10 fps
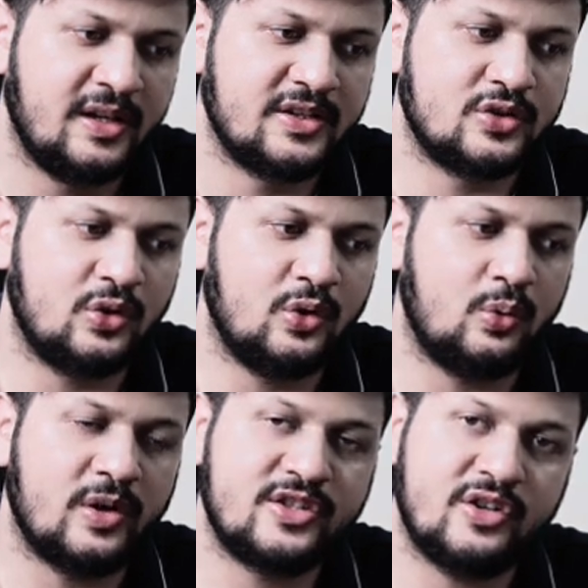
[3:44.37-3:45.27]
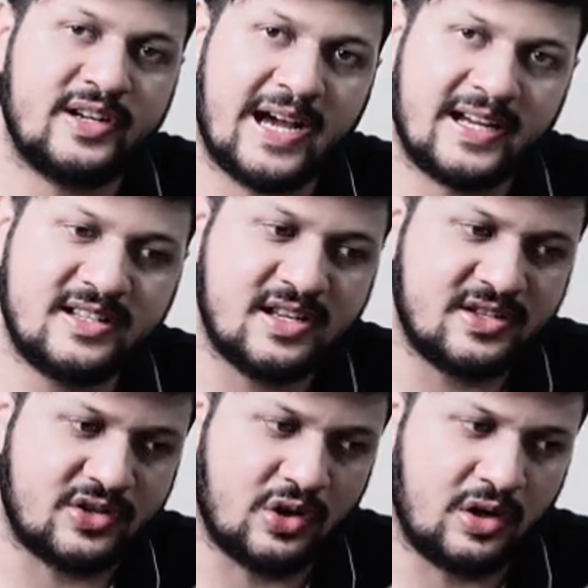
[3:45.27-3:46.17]
So once your tag is
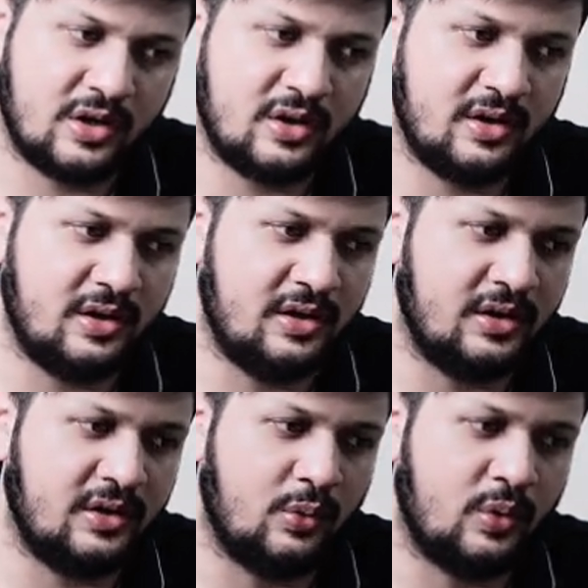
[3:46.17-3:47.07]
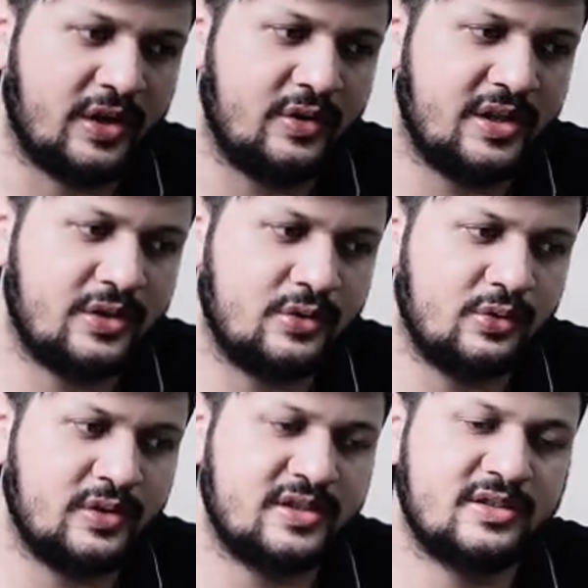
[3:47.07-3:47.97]
installed, what you need to
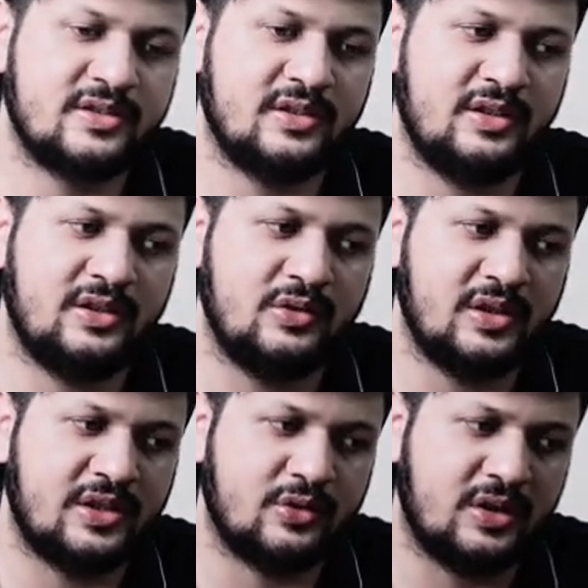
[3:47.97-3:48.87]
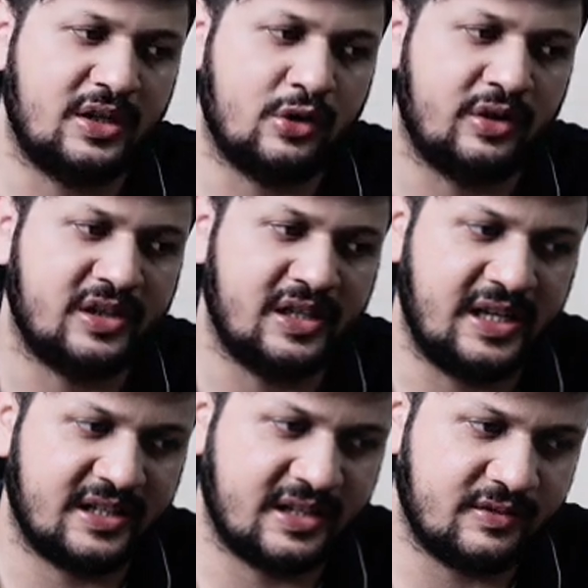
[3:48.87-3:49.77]
do is you need to click on
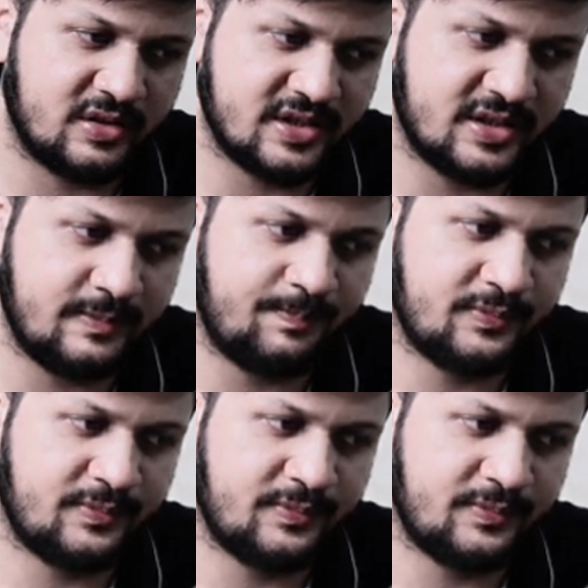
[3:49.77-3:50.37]
create conversion,